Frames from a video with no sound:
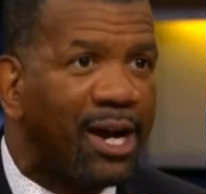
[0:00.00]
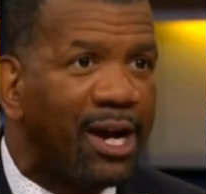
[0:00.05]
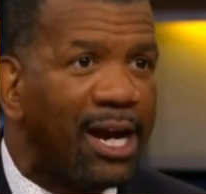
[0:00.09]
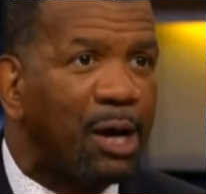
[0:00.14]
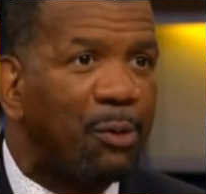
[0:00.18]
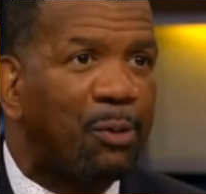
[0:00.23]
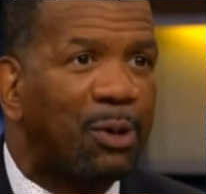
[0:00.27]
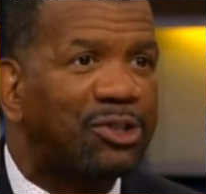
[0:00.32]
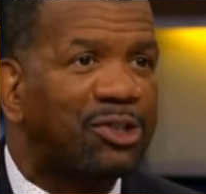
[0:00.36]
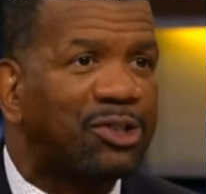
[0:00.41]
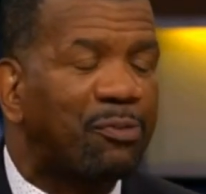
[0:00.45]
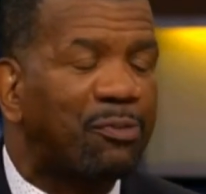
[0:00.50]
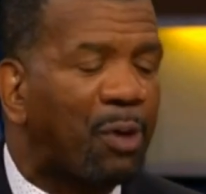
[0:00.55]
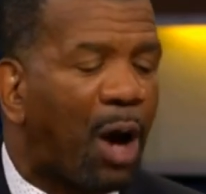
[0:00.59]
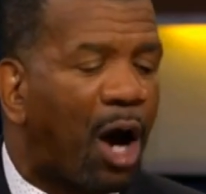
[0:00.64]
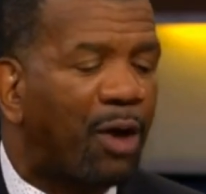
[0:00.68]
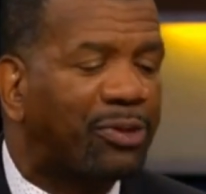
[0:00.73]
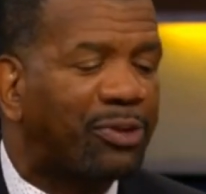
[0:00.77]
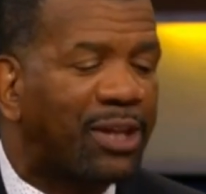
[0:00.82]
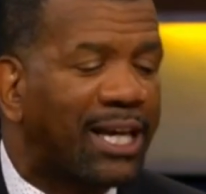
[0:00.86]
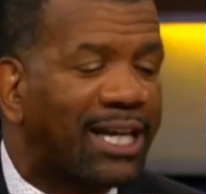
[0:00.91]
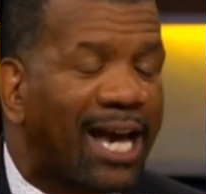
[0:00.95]
It was
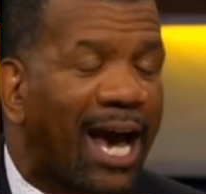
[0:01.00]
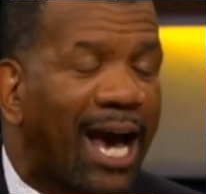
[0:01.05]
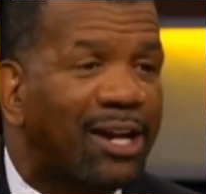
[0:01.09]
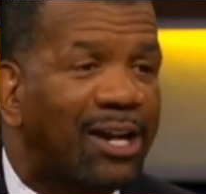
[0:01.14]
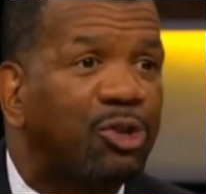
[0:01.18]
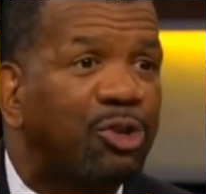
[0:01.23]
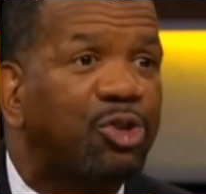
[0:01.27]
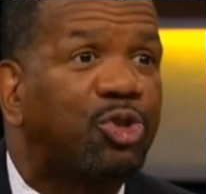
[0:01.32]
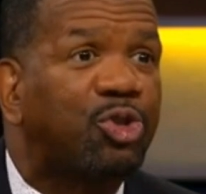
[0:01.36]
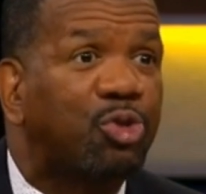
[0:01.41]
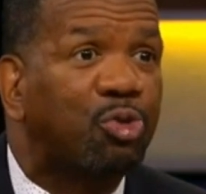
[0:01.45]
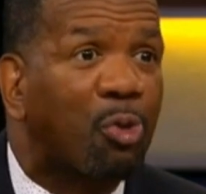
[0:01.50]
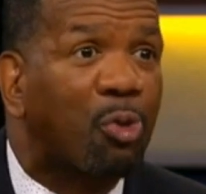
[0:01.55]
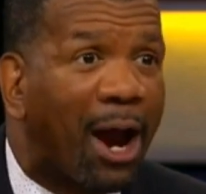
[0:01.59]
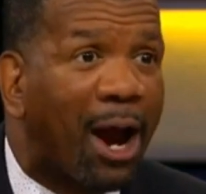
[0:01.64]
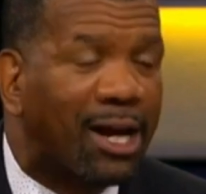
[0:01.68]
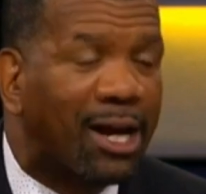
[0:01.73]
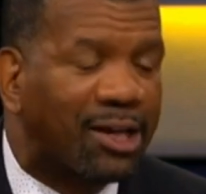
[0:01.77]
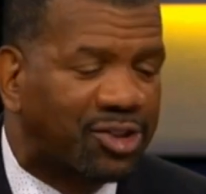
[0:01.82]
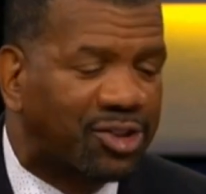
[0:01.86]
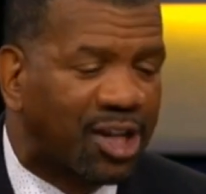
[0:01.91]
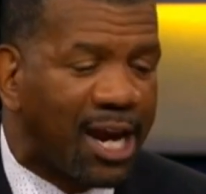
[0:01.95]
he got
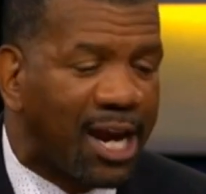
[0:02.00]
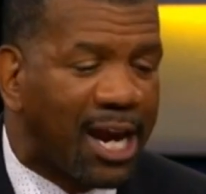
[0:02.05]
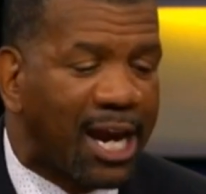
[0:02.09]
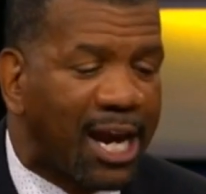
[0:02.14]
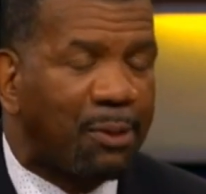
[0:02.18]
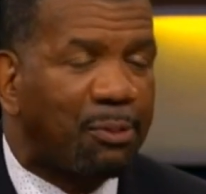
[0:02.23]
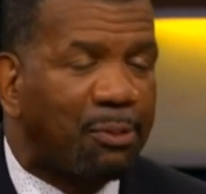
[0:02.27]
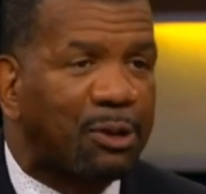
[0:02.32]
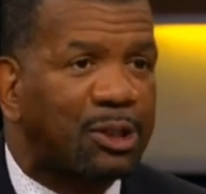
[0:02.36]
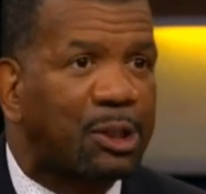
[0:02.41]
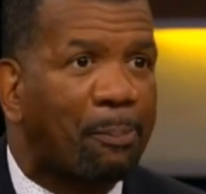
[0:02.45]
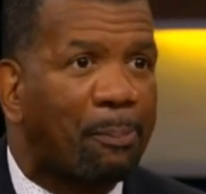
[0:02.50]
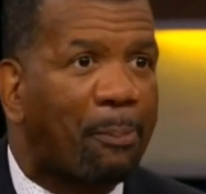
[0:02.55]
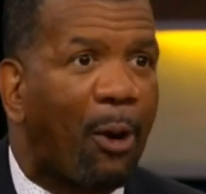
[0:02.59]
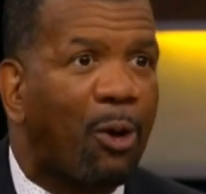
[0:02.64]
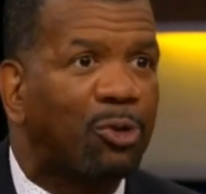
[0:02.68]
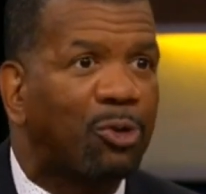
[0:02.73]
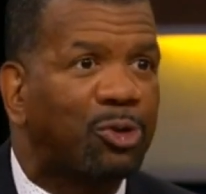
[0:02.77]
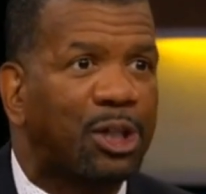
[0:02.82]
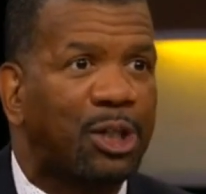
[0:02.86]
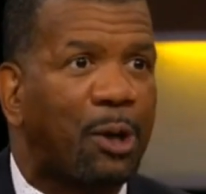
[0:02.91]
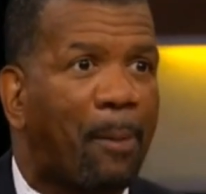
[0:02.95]
undressed. He was
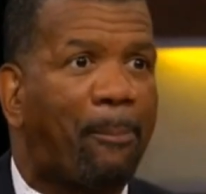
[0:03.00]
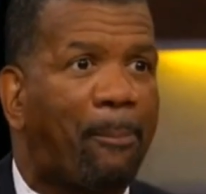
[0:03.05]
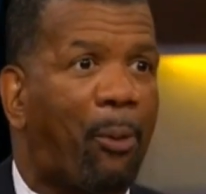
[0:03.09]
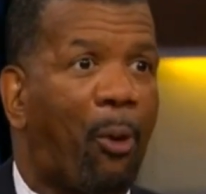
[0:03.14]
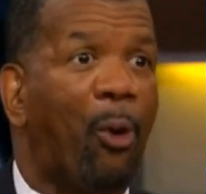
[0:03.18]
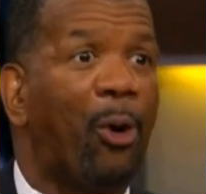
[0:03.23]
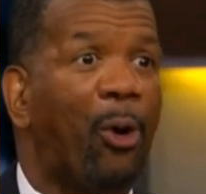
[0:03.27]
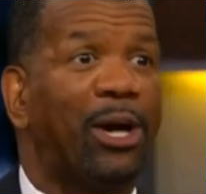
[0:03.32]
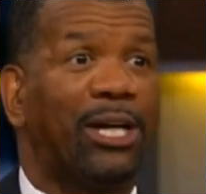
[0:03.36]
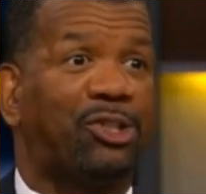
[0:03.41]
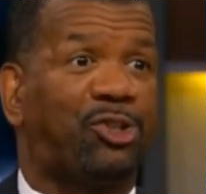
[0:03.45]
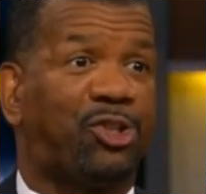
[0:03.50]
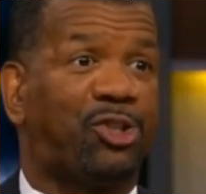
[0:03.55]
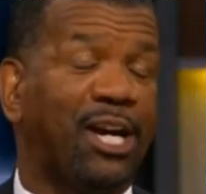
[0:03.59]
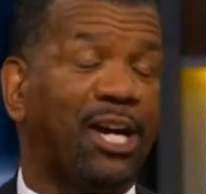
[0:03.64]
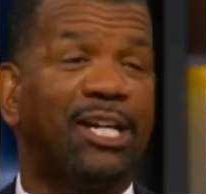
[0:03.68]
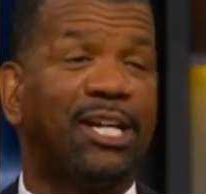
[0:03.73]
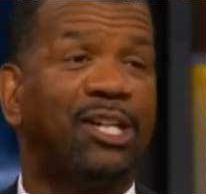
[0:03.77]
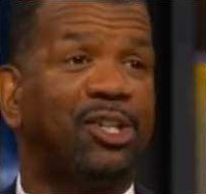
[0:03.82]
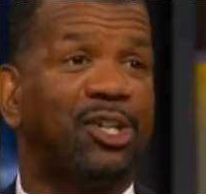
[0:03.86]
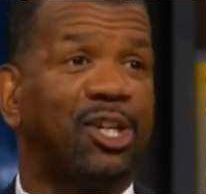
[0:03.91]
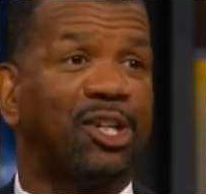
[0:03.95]
supposedly the boy
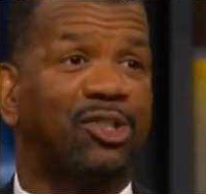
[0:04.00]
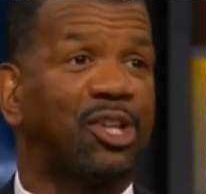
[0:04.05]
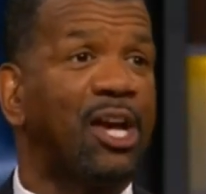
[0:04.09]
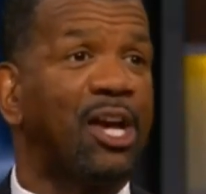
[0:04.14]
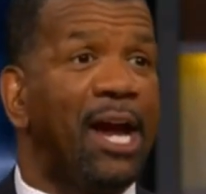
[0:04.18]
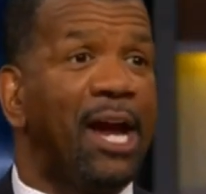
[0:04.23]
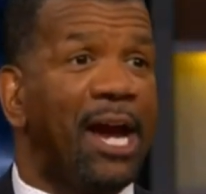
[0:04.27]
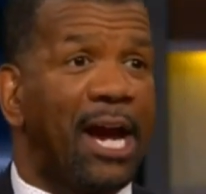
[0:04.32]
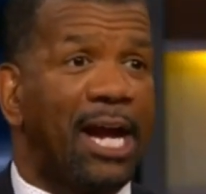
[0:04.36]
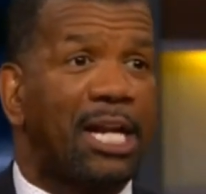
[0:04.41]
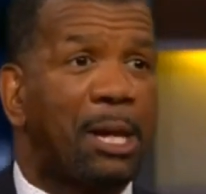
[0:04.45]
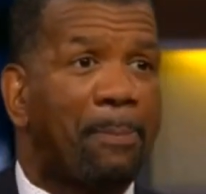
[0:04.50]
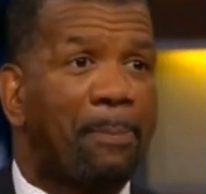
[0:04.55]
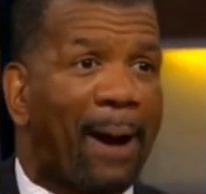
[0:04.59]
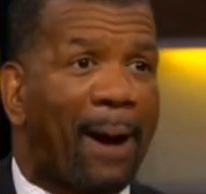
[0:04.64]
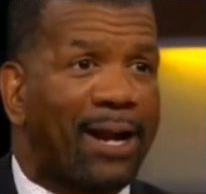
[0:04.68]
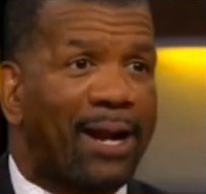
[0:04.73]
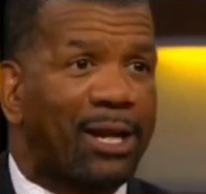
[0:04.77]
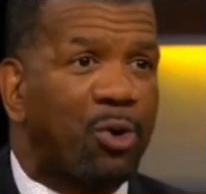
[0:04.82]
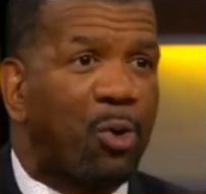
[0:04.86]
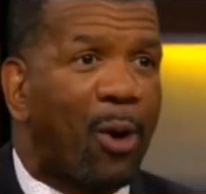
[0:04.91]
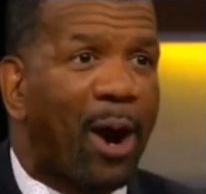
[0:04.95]
genius.
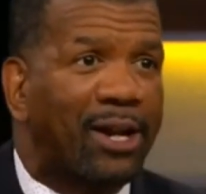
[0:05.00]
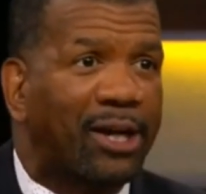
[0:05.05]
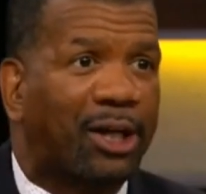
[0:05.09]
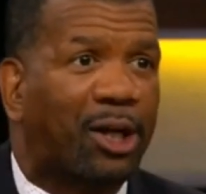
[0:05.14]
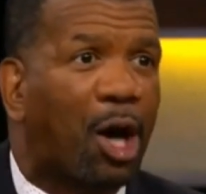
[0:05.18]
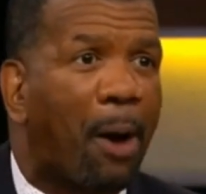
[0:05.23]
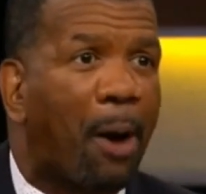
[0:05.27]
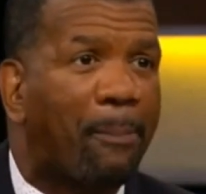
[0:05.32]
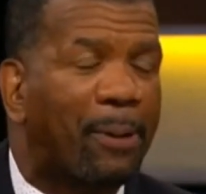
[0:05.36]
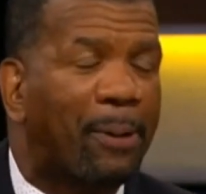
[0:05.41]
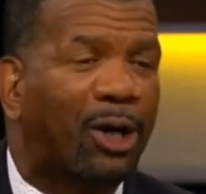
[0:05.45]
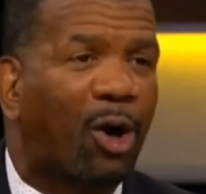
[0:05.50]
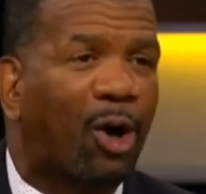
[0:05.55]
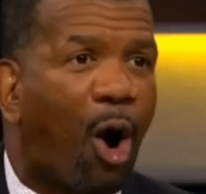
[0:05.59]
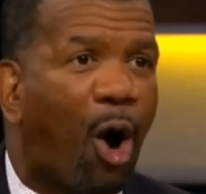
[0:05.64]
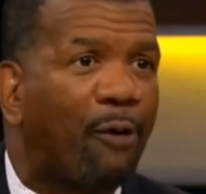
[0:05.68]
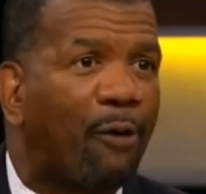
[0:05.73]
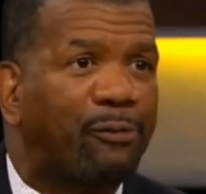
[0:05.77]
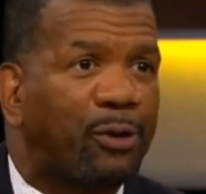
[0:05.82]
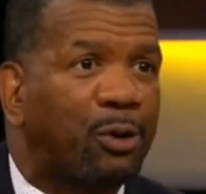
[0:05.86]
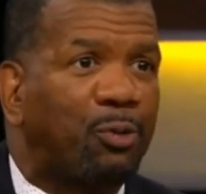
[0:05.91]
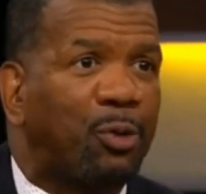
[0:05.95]
Anybody who had a cup of
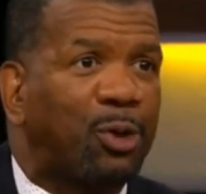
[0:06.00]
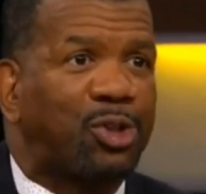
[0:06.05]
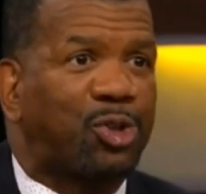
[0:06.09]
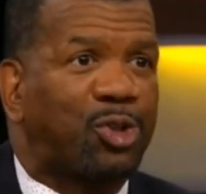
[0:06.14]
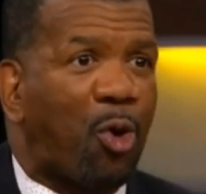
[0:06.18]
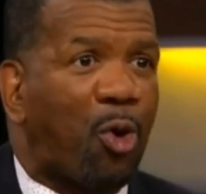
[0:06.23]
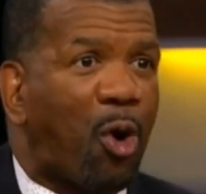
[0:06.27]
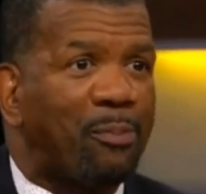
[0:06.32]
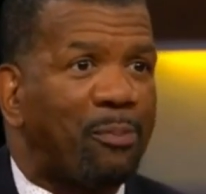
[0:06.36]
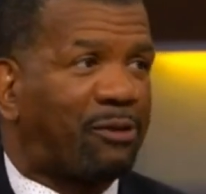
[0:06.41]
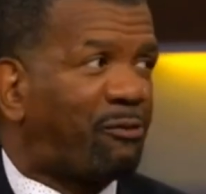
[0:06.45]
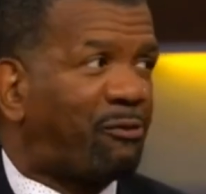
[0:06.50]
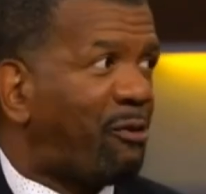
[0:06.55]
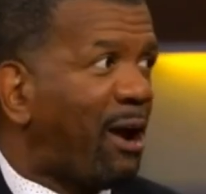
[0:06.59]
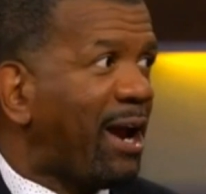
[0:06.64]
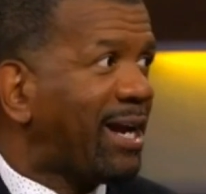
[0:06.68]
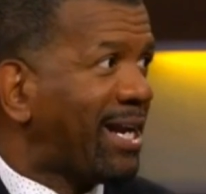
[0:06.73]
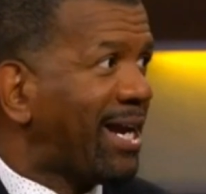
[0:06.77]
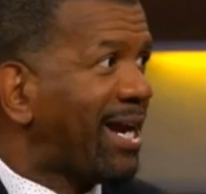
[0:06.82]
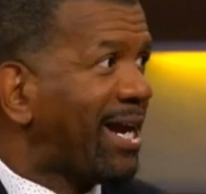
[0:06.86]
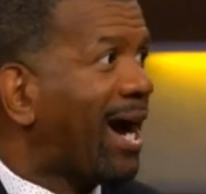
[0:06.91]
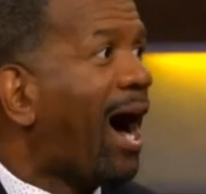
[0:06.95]
coffee with Sean
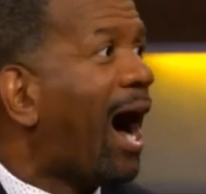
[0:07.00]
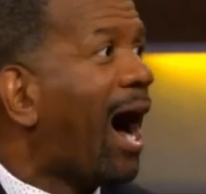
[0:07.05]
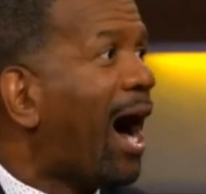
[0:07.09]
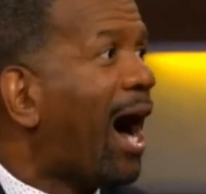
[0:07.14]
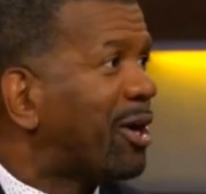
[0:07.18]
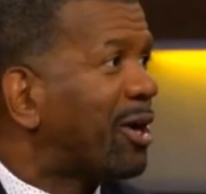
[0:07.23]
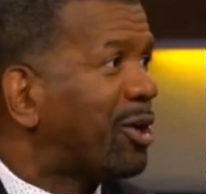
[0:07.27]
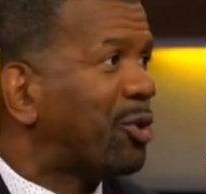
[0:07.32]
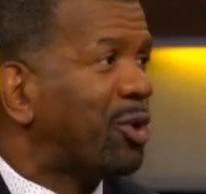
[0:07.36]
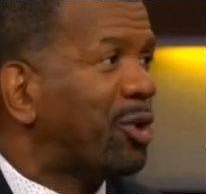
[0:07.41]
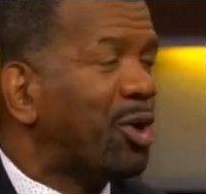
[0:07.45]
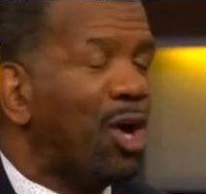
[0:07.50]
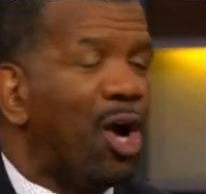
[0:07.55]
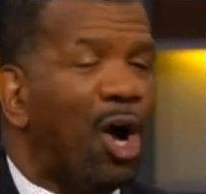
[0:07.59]
McVay, they hired.